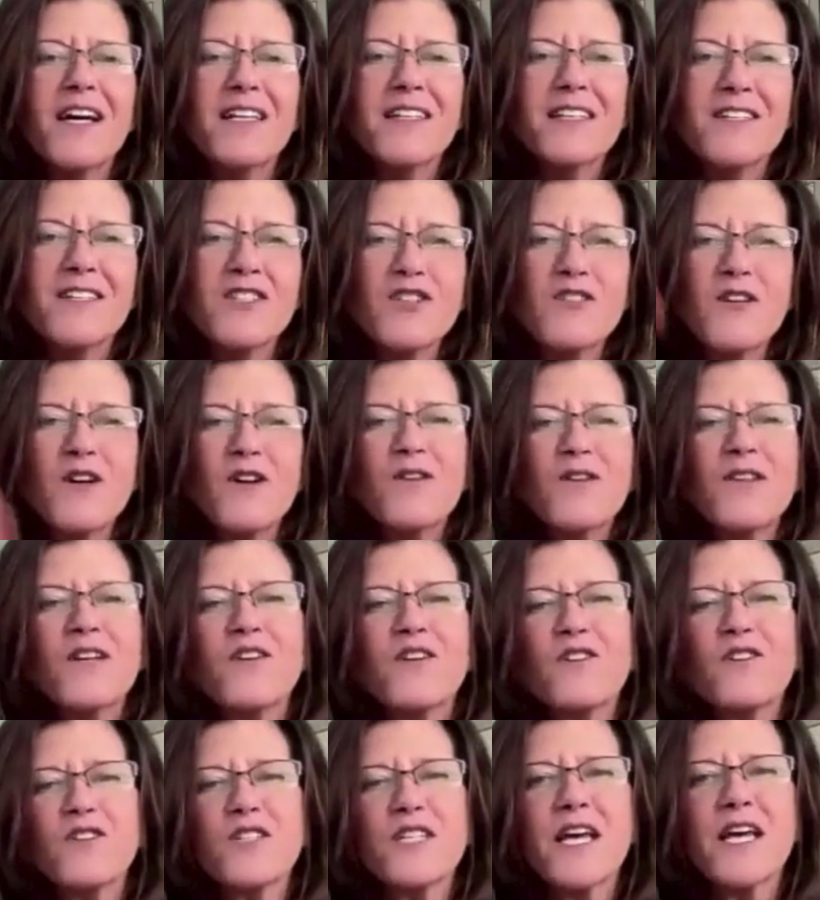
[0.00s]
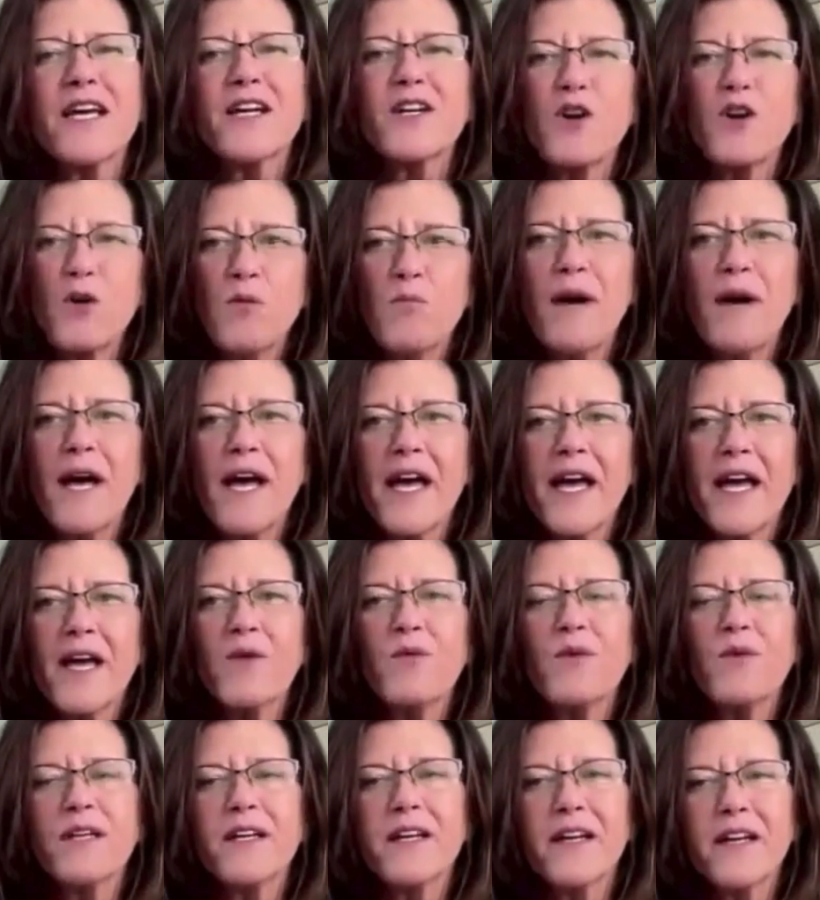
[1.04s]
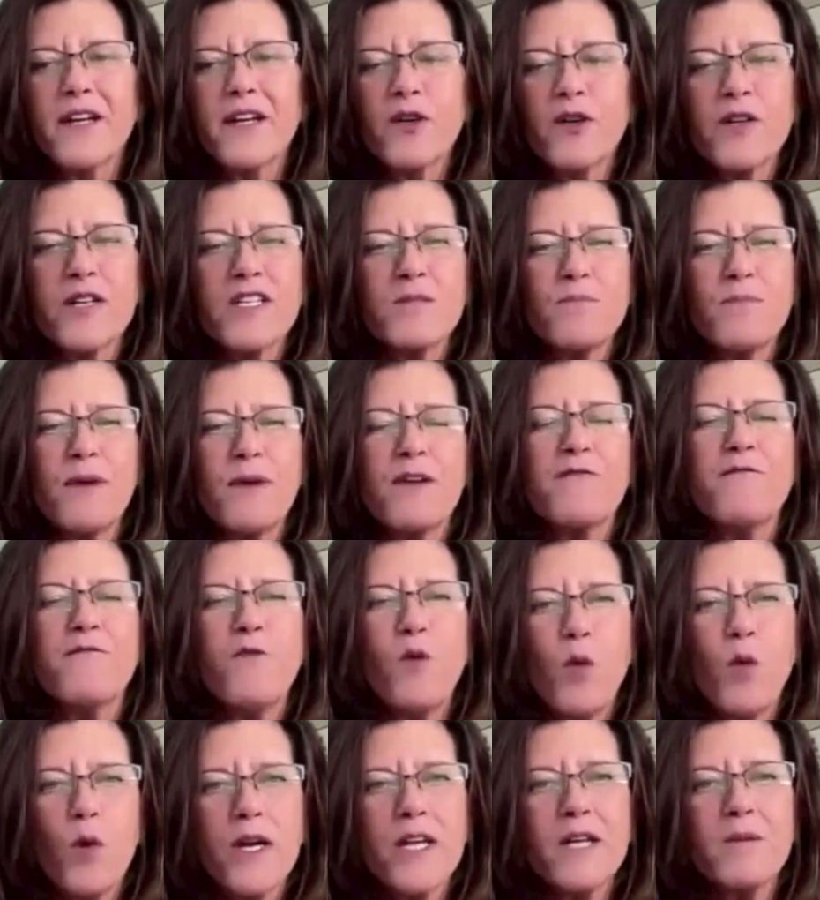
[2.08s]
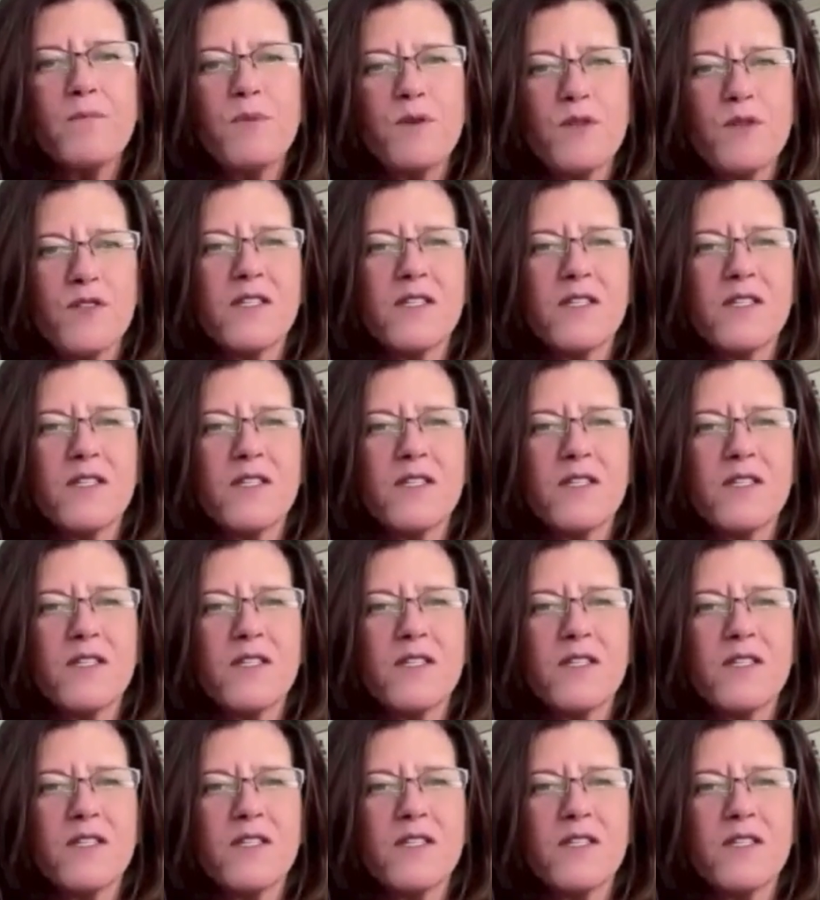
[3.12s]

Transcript: did you know that your take home pay would increase by 40%